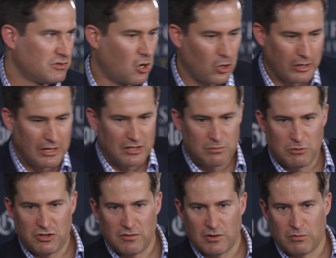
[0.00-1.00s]
targeting
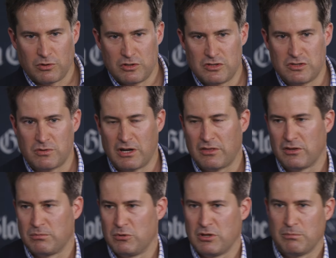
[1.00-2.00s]
specific religions or
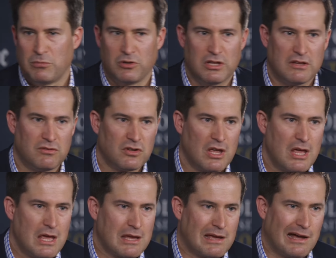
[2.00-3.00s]
ethics beliefs,
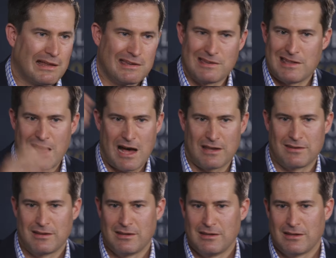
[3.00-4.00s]
uh,
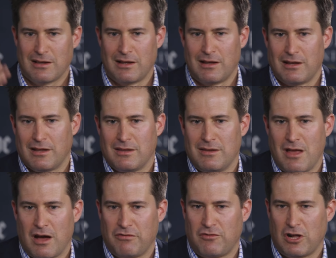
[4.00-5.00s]
not, uh,
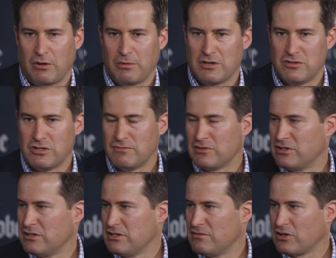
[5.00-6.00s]
not following the G
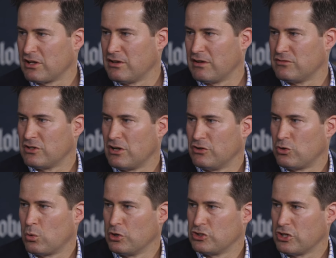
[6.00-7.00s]
Geneva Convention on
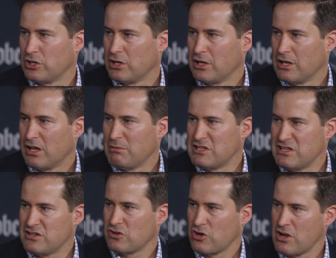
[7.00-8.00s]
Torture. I mean,
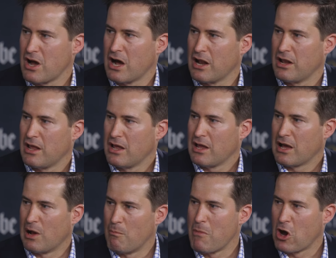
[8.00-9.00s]
these are not
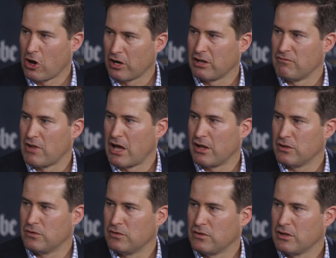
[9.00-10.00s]
American
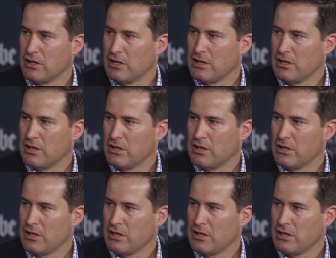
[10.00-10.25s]
values.